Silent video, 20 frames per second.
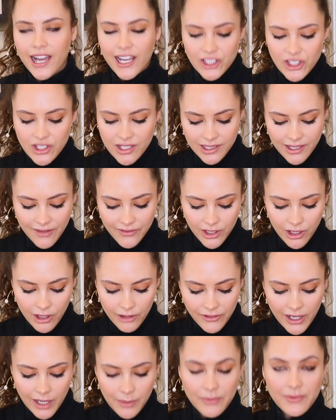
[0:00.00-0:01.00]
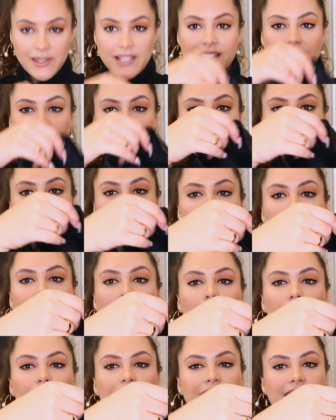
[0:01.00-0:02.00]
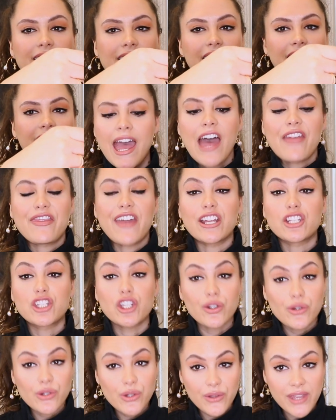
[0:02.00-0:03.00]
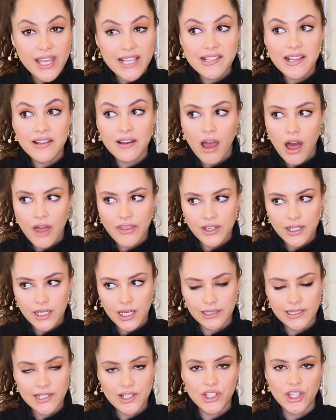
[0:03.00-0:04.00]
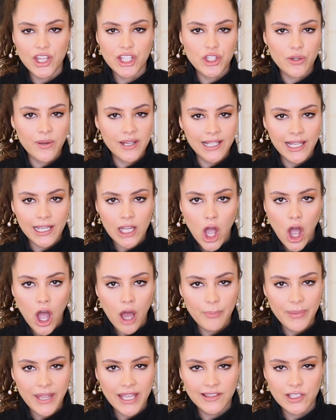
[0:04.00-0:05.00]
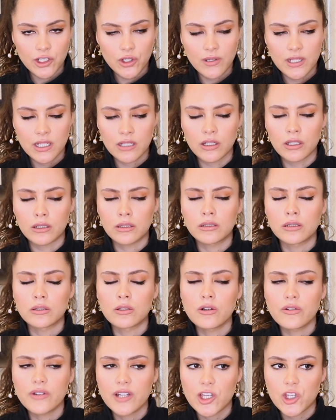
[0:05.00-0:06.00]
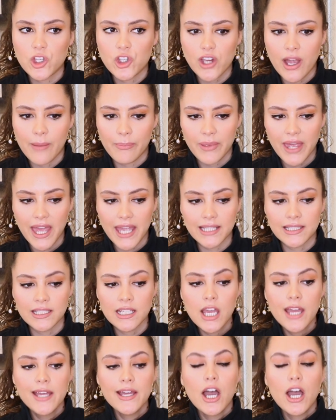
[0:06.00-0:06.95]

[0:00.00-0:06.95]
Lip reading: I just love the whole vibe of this. It's literally a hole inside. They do this in other colors. So they do it in like a hot pink. They do it in a glorious champagne.